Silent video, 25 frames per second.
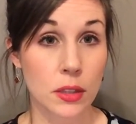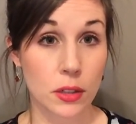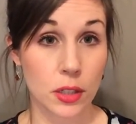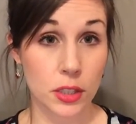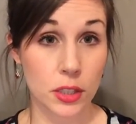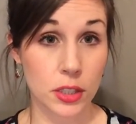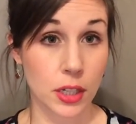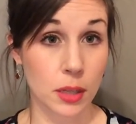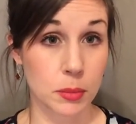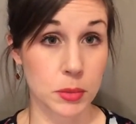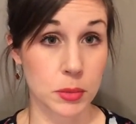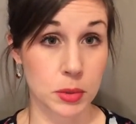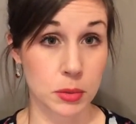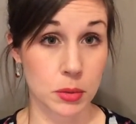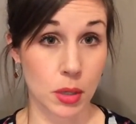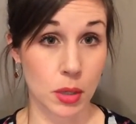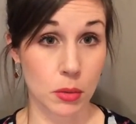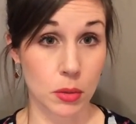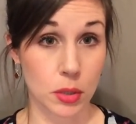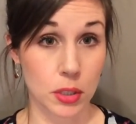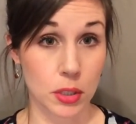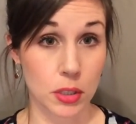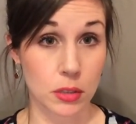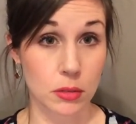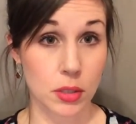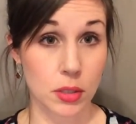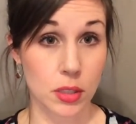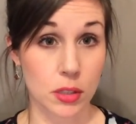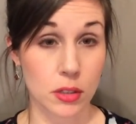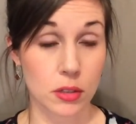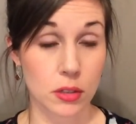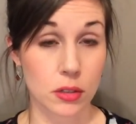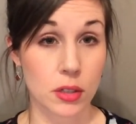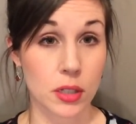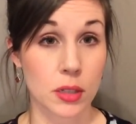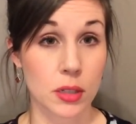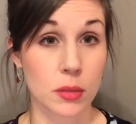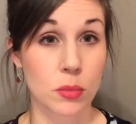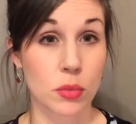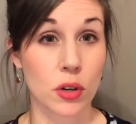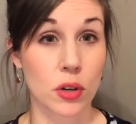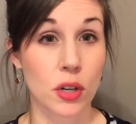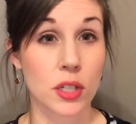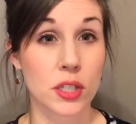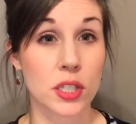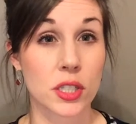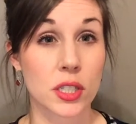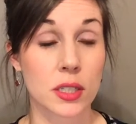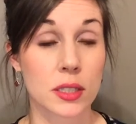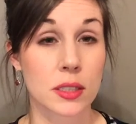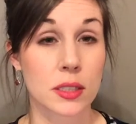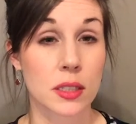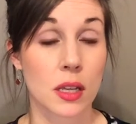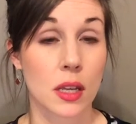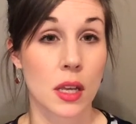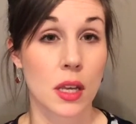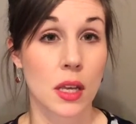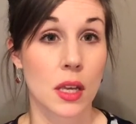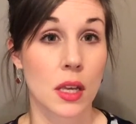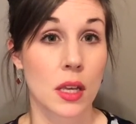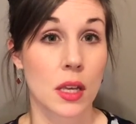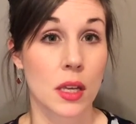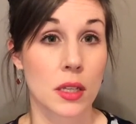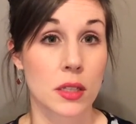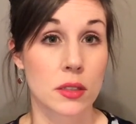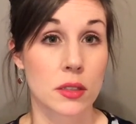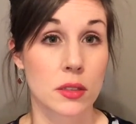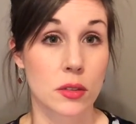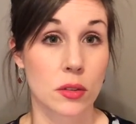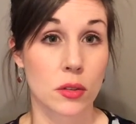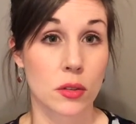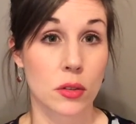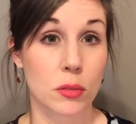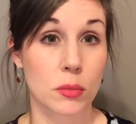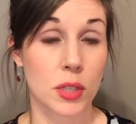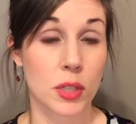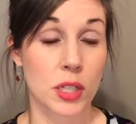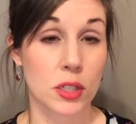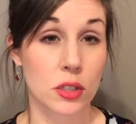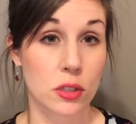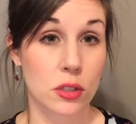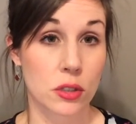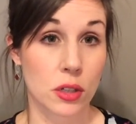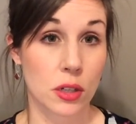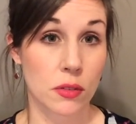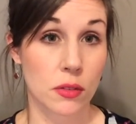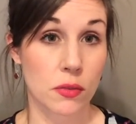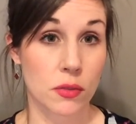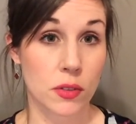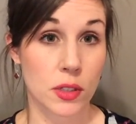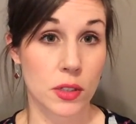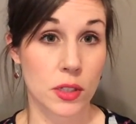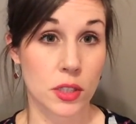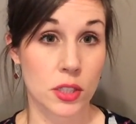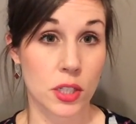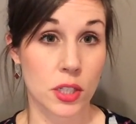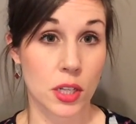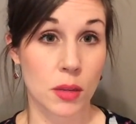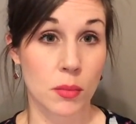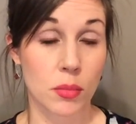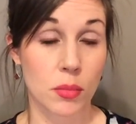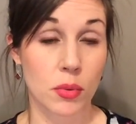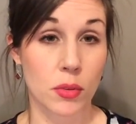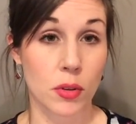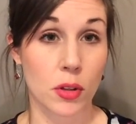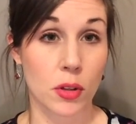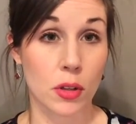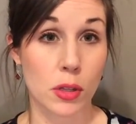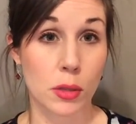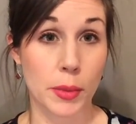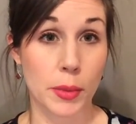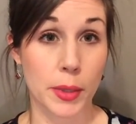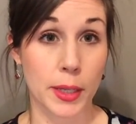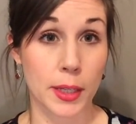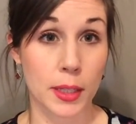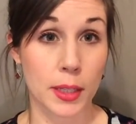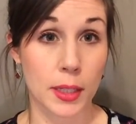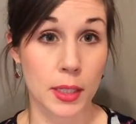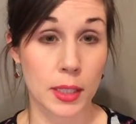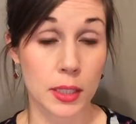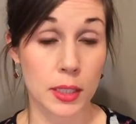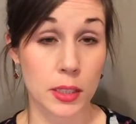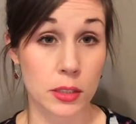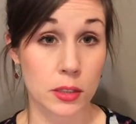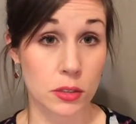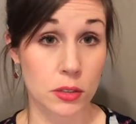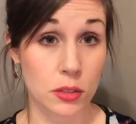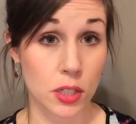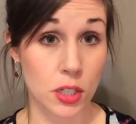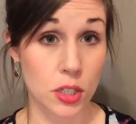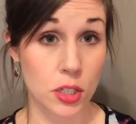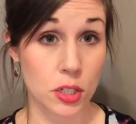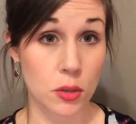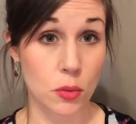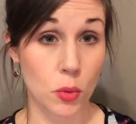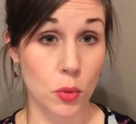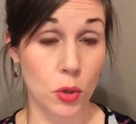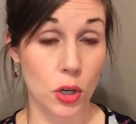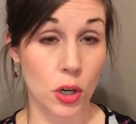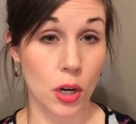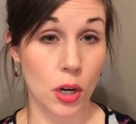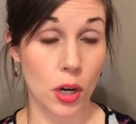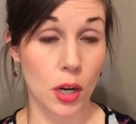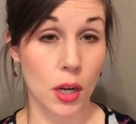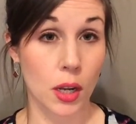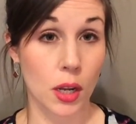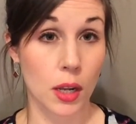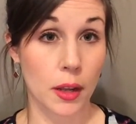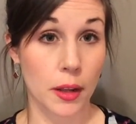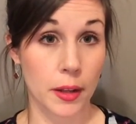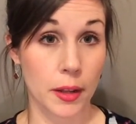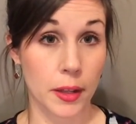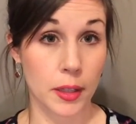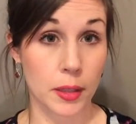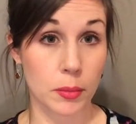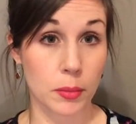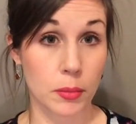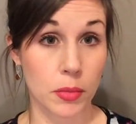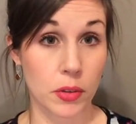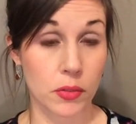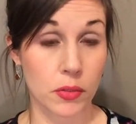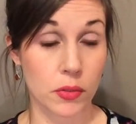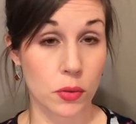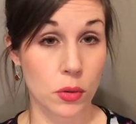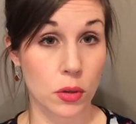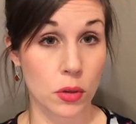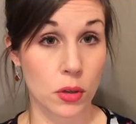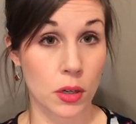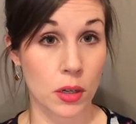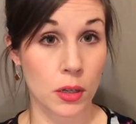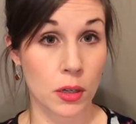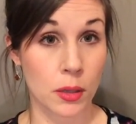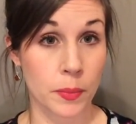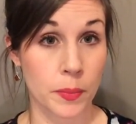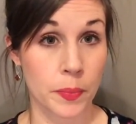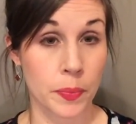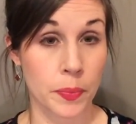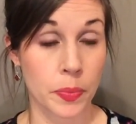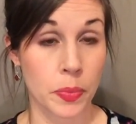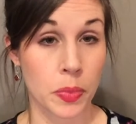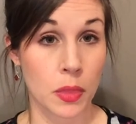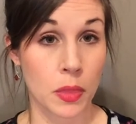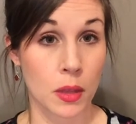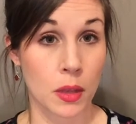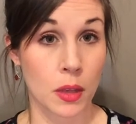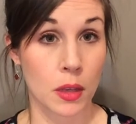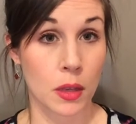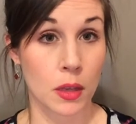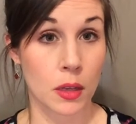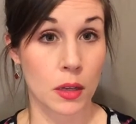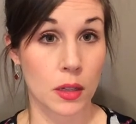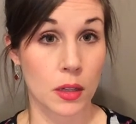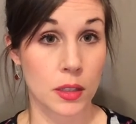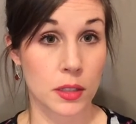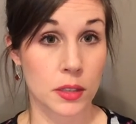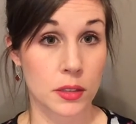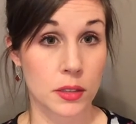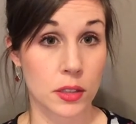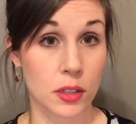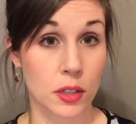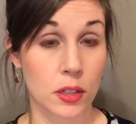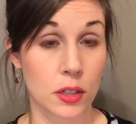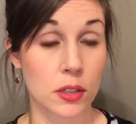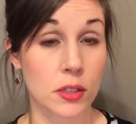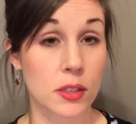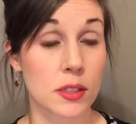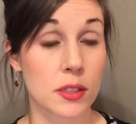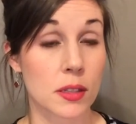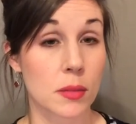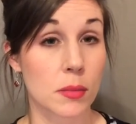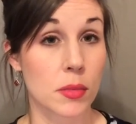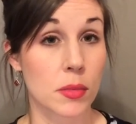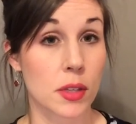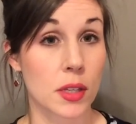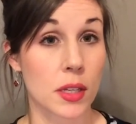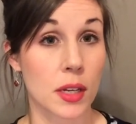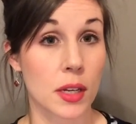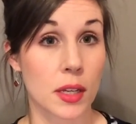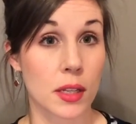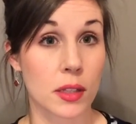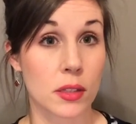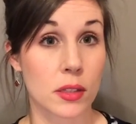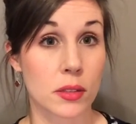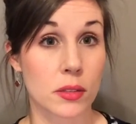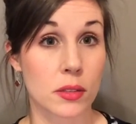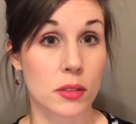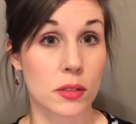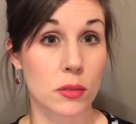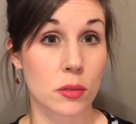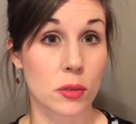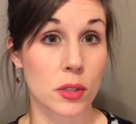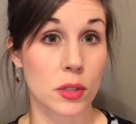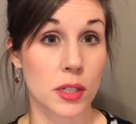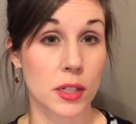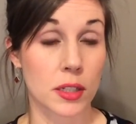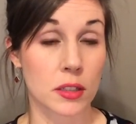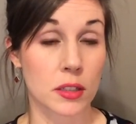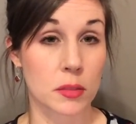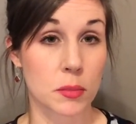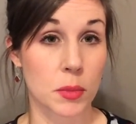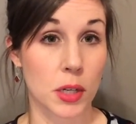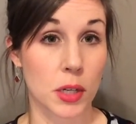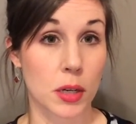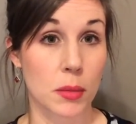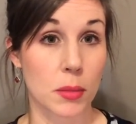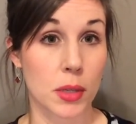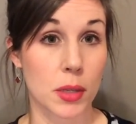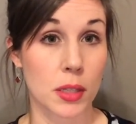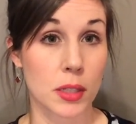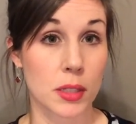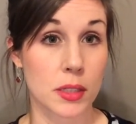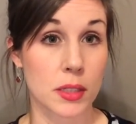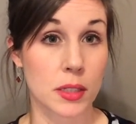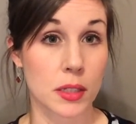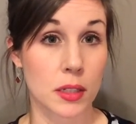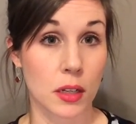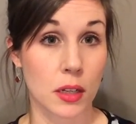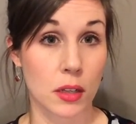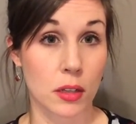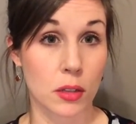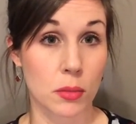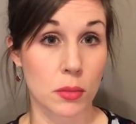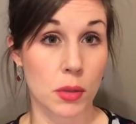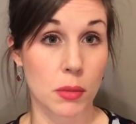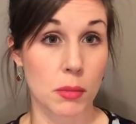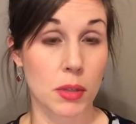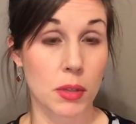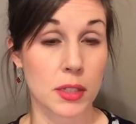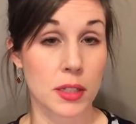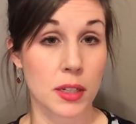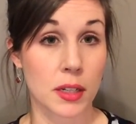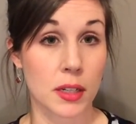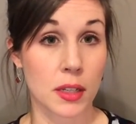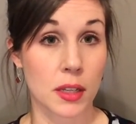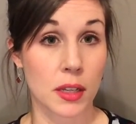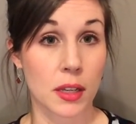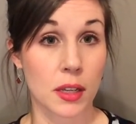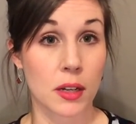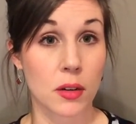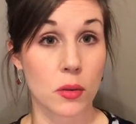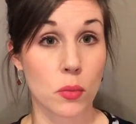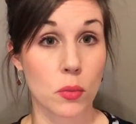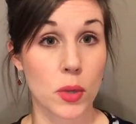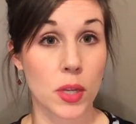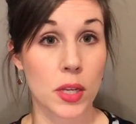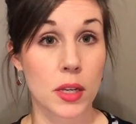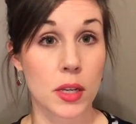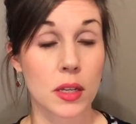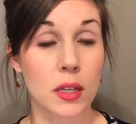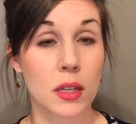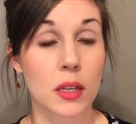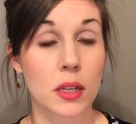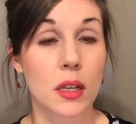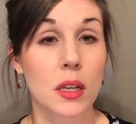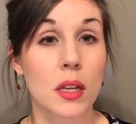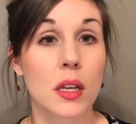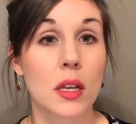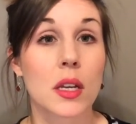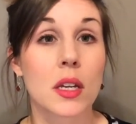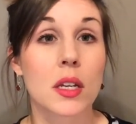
there are times when I want to do other creative projects, so I'll make sure I finish up all my illustration work before I start something else or an experiment, and I'll maybe dedicate a week